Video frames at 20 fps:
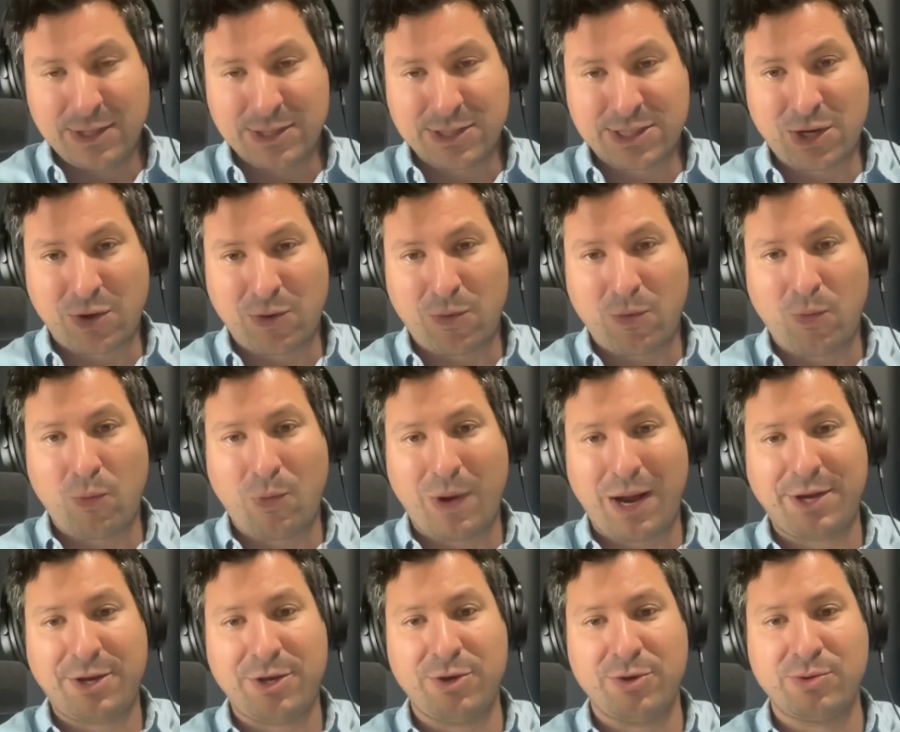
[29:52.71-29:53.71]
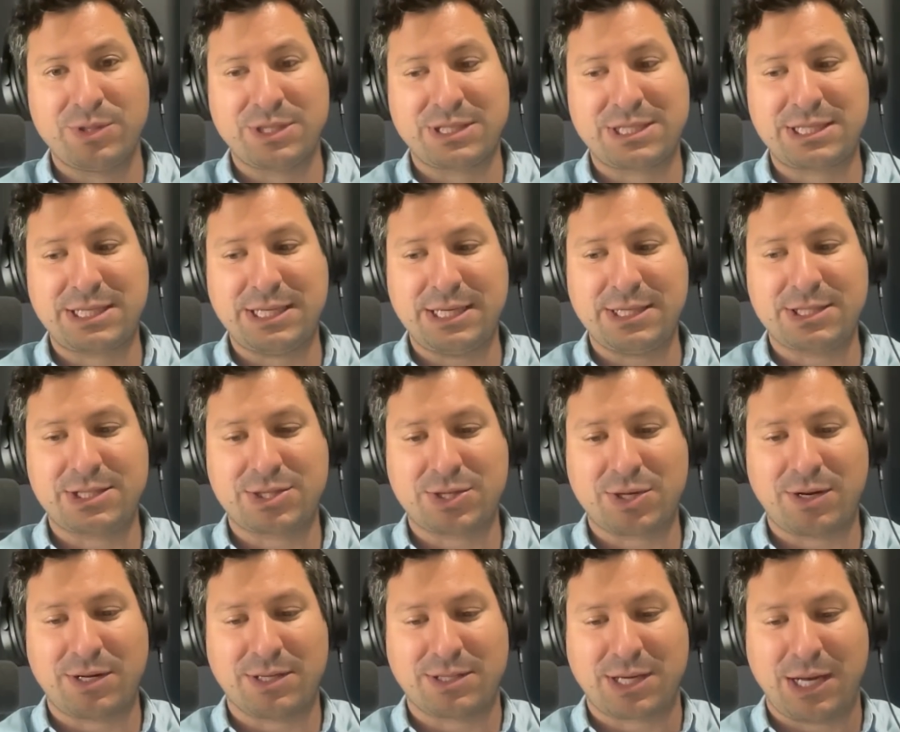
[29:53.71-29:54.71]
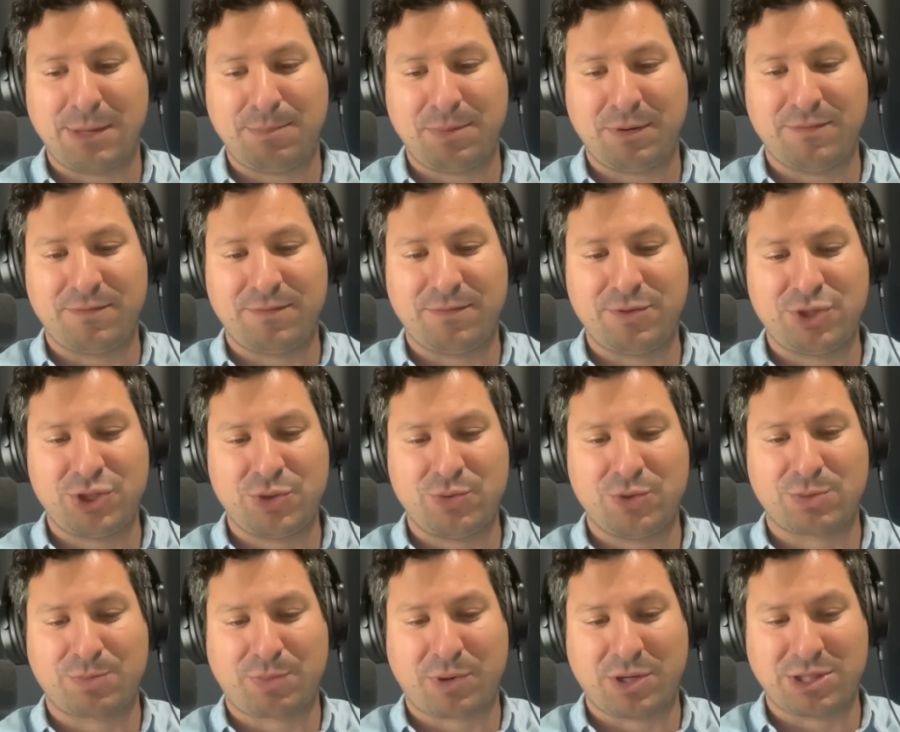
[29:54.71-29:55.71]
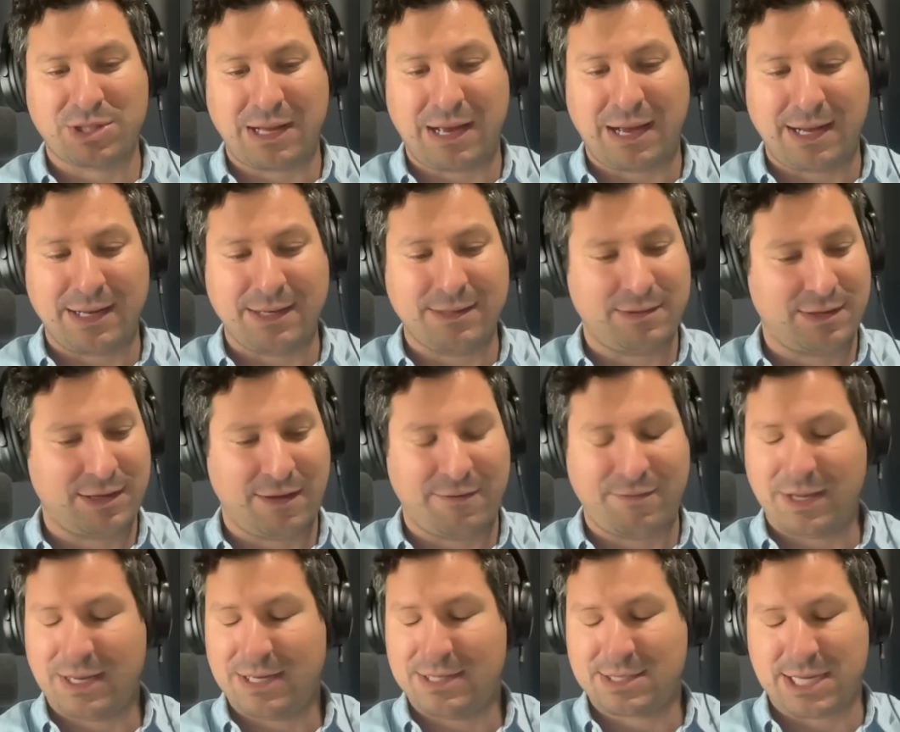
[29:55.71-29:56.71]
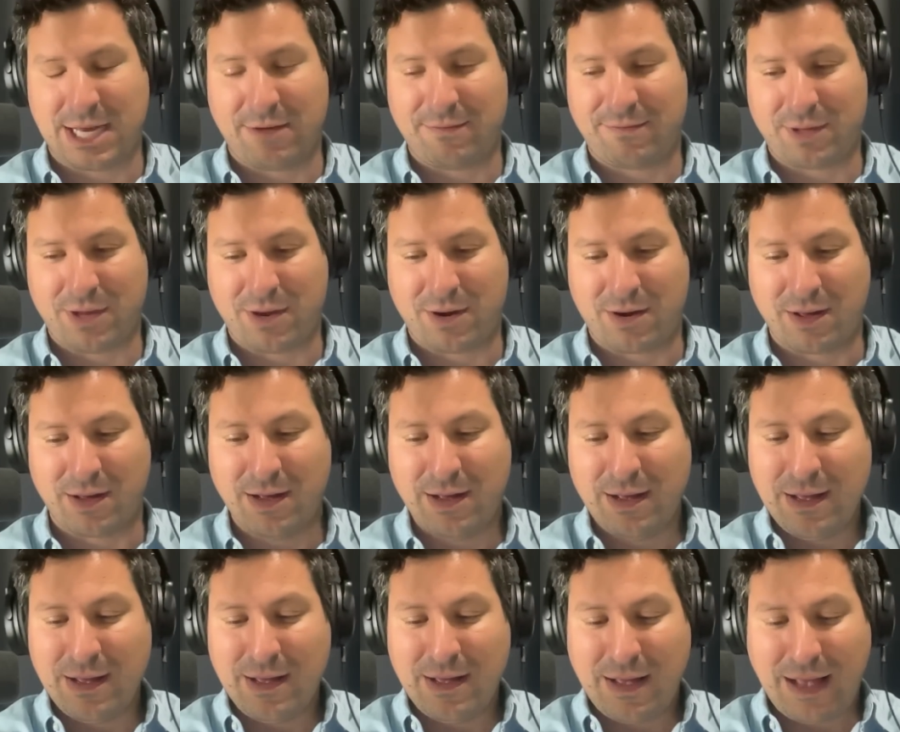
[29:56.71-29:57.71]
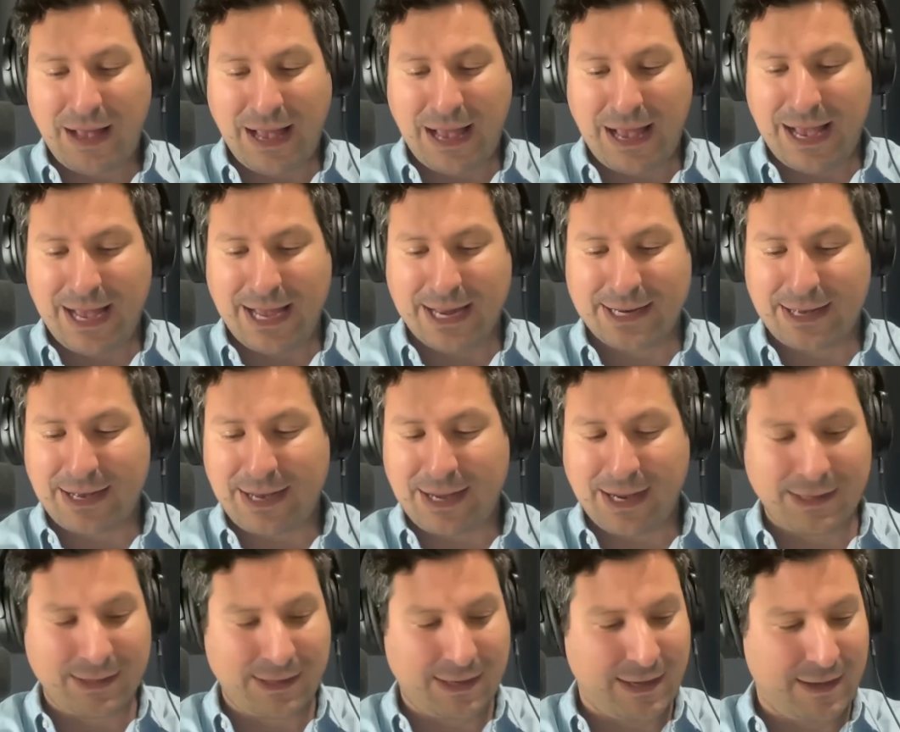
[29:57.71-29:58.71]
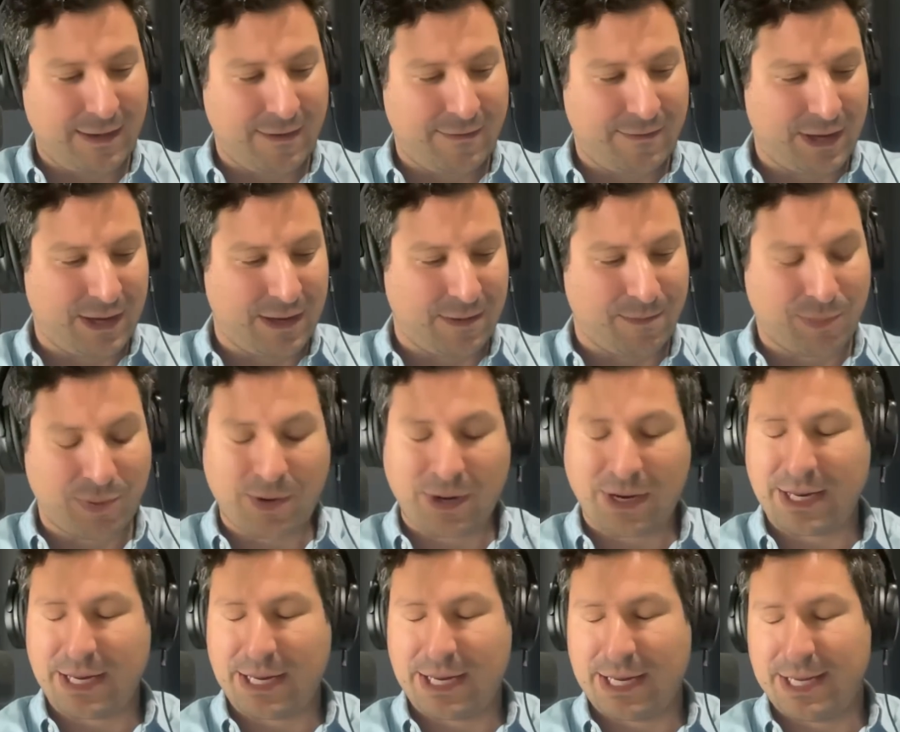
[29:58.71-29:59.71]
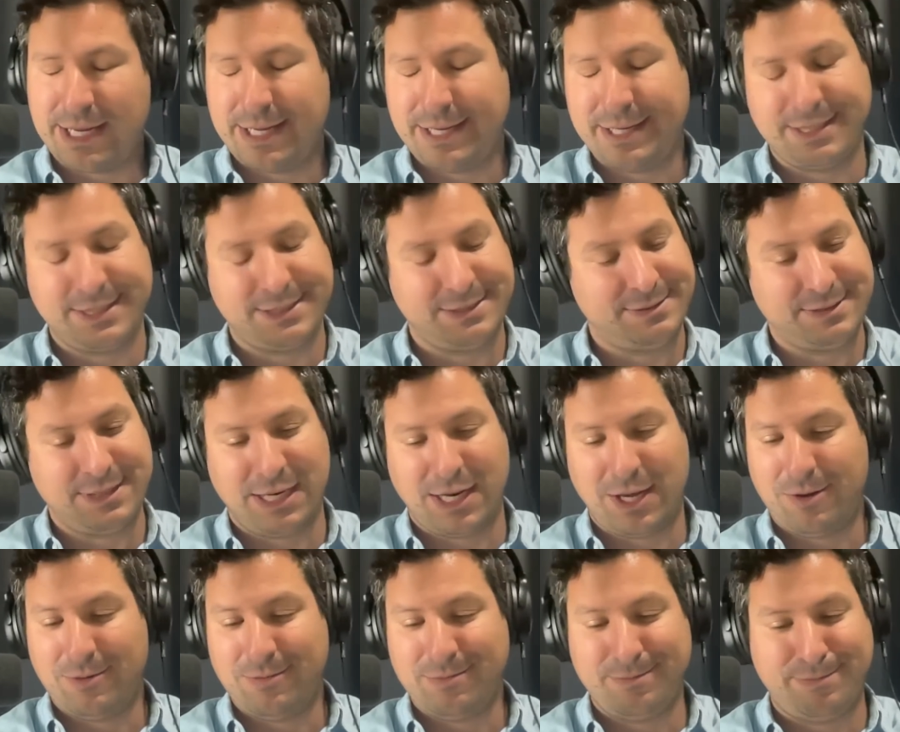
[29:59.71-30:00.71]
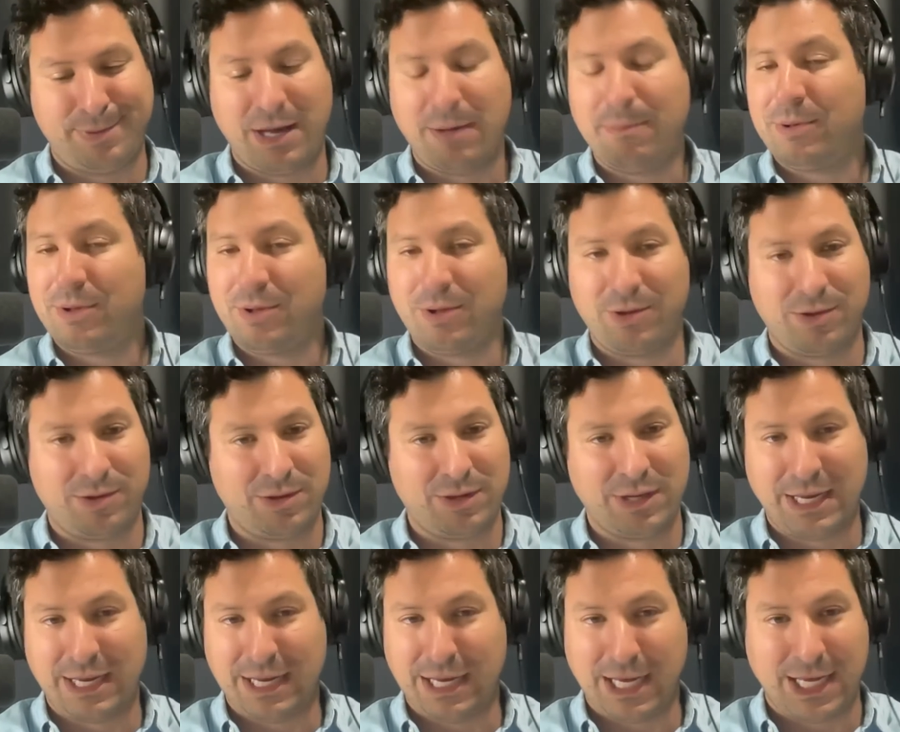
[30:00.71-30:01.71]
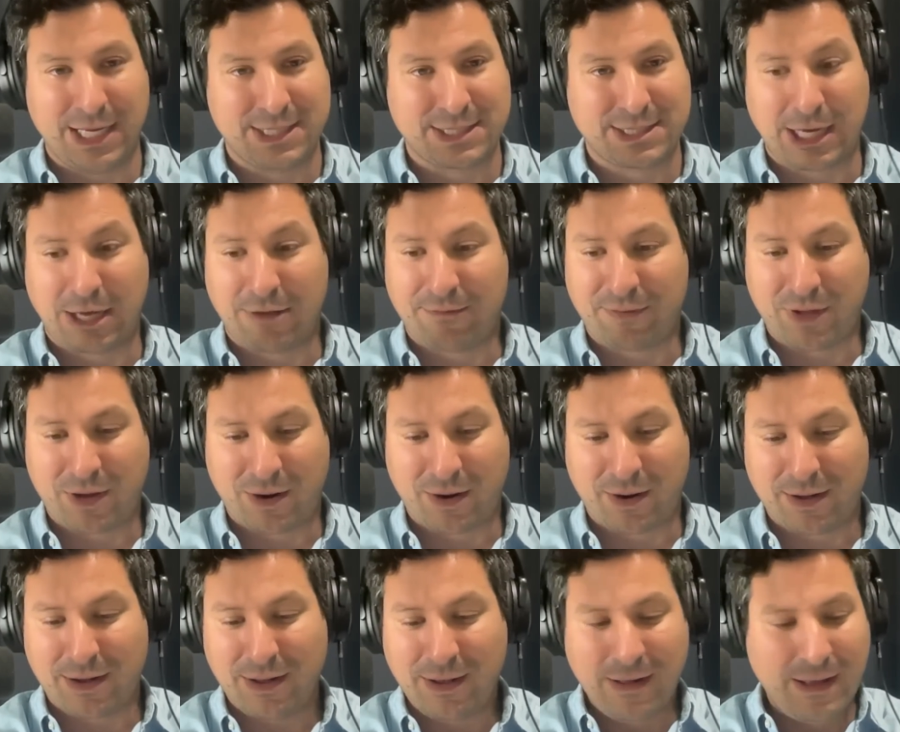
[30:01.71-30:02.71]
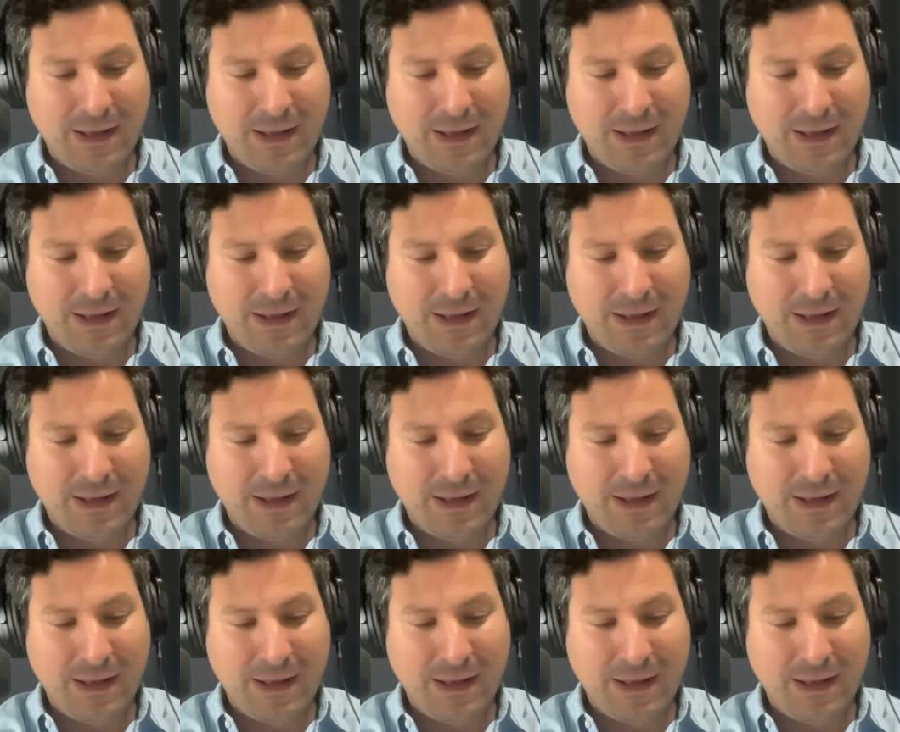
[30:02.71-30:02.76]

So when you see a certain type of Jewish person, I live in South Florida, and I live in a pretty, bubble in South Florida.